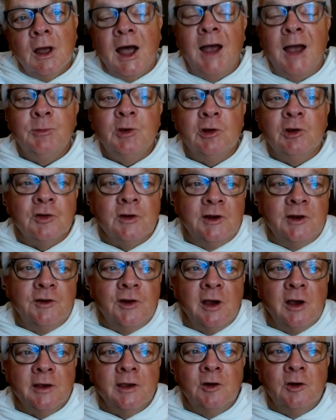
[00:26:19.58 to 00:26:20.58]
I'm usually
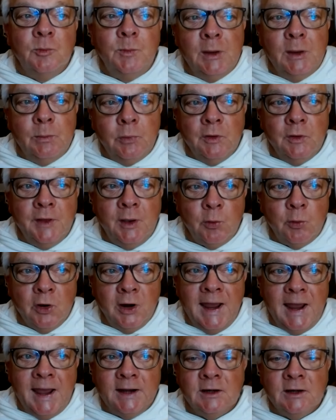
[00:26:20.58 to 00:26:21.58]
talking to people that
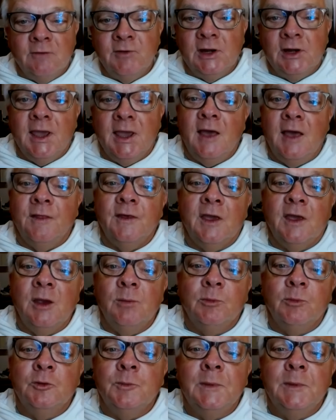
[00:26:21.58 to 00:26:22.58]
were active at a Catholic
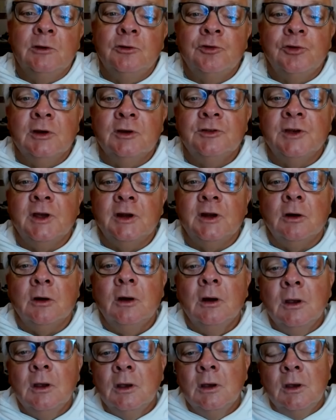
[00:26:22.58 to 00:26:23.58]
campus ministry
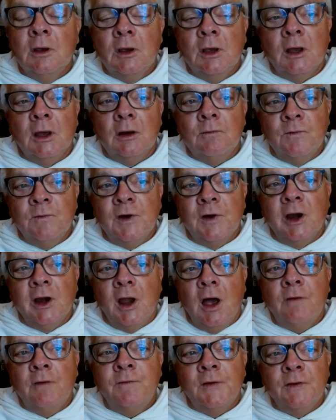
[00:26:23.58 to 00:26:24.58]
center, and very
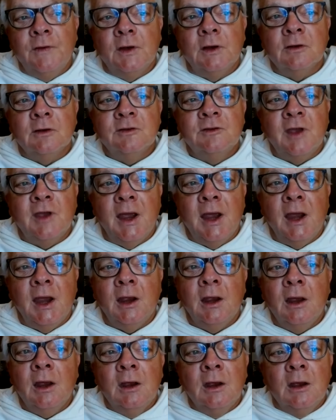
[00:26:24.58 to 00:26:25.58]
often they'll
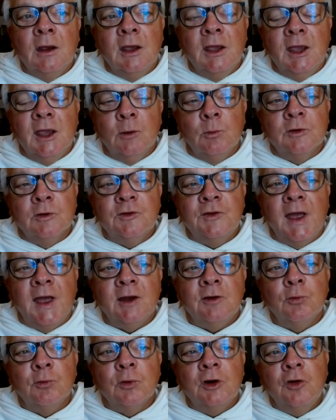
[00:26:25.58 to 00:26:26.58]
say it was
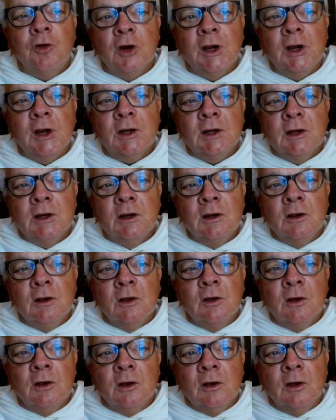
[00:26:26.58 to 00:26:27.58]
that retreat
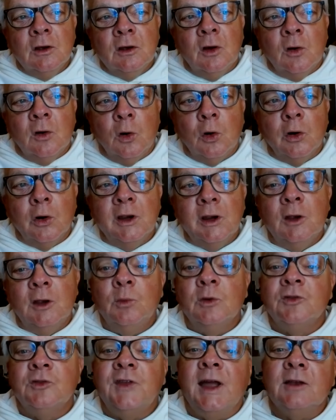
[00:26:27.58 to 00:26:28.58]
or
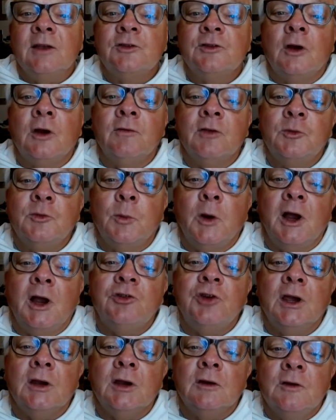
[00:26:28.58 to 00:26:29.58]
it was that service
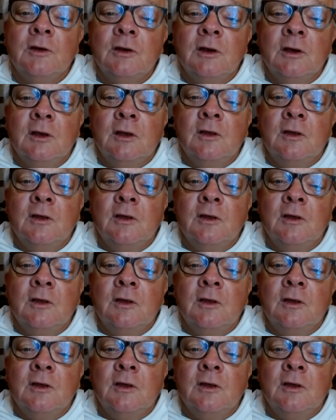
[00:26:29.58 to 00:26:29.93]
project,